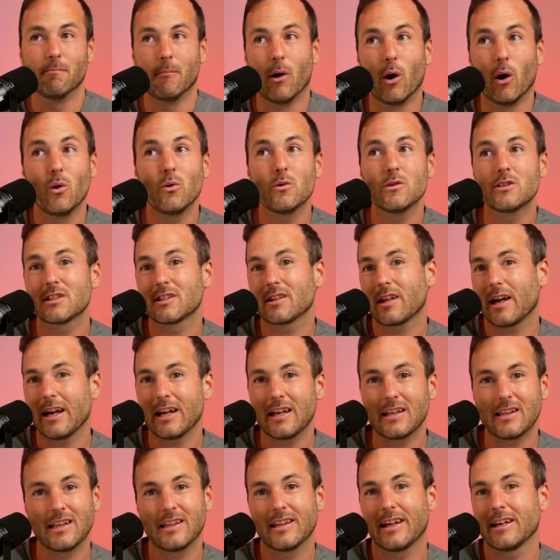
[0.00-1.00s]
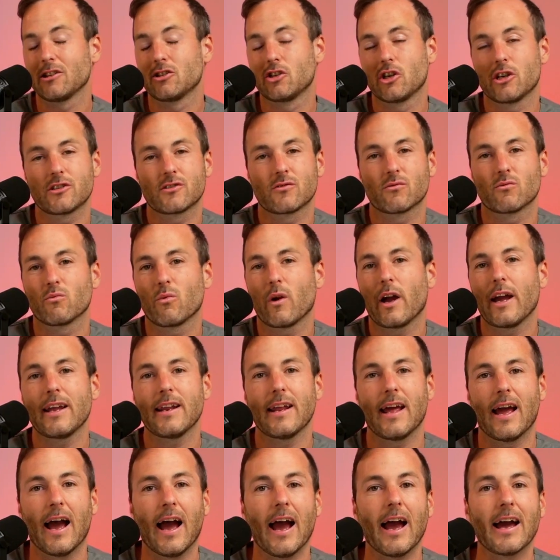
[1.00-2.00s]
Most likely, just
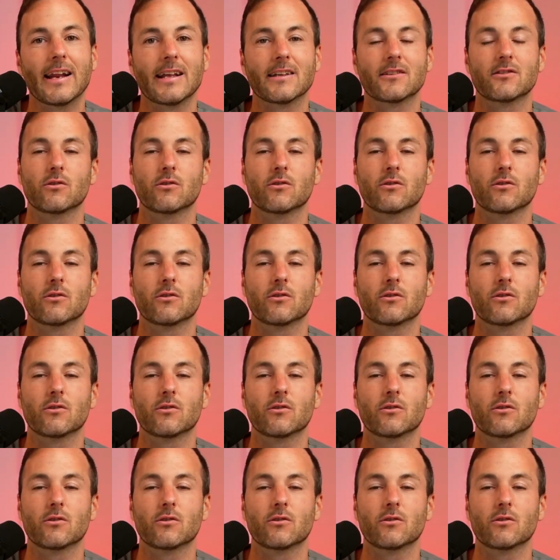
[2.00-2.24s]
right at it.